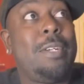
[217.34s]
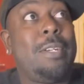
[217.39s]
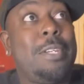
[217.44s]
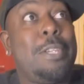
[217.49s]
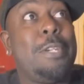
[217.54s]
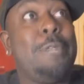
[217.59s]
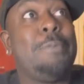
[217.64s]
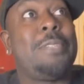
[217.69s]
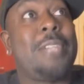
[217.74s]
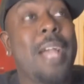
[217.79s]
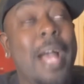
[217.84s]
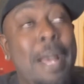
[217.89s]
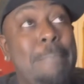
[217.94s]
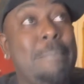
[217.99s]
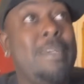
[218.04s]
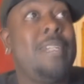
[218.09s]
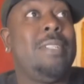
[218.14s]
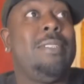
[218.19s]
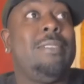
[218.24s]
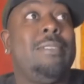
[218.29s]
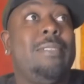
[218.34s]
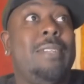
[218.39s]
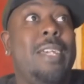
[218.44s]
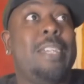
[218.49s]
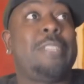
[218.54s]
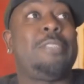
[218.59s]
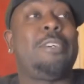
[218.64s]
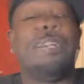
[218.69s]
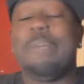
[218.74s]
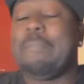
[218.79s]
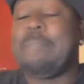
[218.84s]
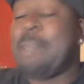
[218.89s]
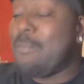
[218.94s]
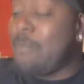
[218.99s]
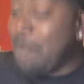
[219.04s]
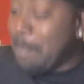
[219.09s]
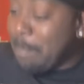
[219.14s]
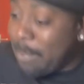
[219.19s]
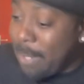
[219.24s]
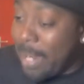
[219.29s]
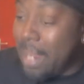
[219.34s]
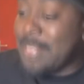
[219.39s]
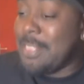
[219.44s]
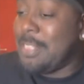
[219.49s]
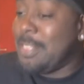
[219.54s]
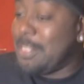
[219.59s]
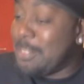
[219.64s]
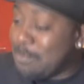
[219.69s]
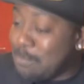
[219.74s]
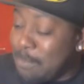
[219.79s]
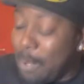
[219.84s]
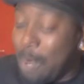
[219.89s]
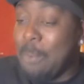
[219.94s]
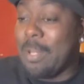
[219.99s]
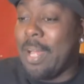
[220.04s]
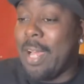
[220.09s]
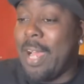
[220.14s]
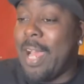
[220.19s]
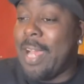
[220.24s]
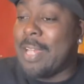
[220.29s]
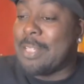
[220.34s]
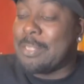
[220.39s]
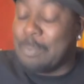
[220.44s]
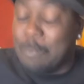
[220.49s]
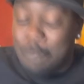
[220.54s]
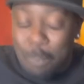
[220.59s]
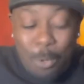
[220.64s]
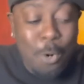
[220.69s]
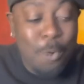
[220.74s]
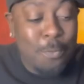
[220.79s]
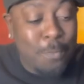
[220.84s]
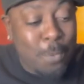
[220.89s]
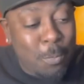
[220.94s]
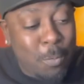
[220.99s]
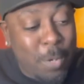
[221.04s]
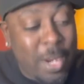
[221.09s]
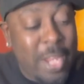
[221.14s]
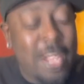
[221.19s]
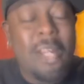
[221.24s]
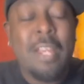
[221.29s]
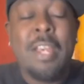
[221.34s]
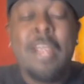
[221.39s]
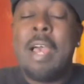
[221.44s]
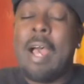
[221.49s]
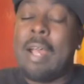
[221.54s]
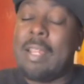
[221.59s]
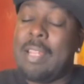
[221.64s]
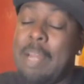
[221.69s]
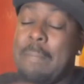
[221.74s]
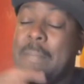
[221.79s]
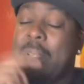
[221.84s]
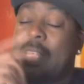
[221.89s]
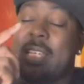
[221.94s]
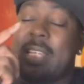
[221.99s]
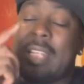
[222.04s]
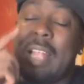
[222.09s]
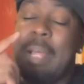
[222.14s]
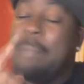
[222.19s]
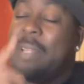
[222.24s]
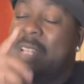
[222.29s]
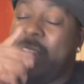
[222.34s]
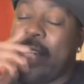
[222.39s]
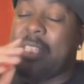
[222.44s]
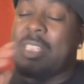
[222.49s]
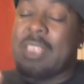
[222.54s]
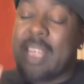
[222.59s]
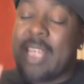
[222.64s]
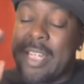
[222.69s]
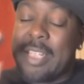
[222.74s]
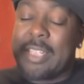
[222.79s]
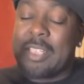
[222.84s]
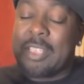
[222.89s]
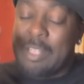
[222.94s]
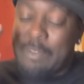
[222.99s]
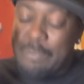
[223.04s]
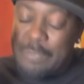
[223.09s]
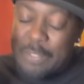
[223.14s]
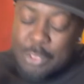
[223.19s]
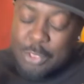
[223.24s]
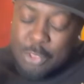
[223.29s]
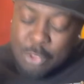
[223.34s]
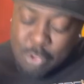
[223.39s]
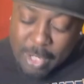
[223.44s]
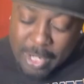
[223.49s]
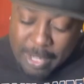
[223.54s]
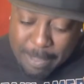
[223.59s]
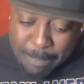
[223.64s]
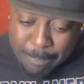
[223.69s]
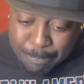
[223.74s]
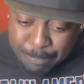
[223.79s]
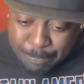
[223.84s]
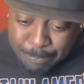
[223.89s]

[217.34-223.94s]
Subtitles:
Hugh Jackman is going to be reprising his role as Wolverine. And let's get something straight.